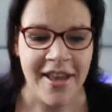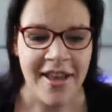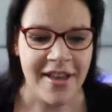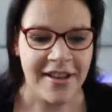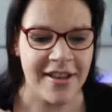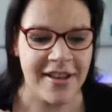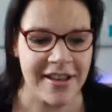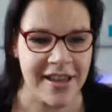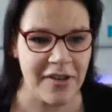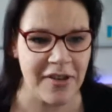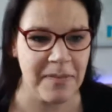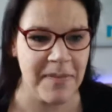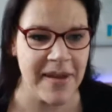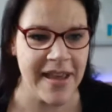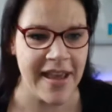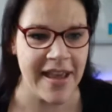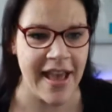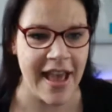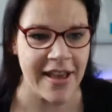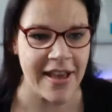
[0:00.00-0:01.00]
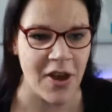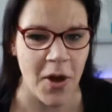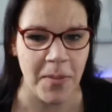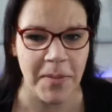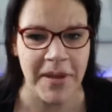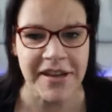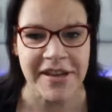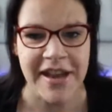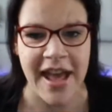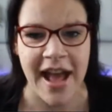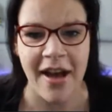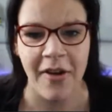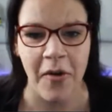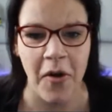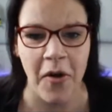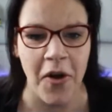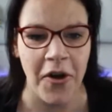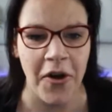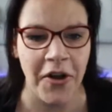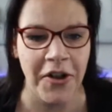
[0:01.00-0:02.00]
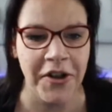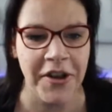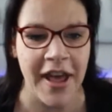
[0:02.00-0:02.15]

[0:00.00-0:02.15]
could give me a comment now on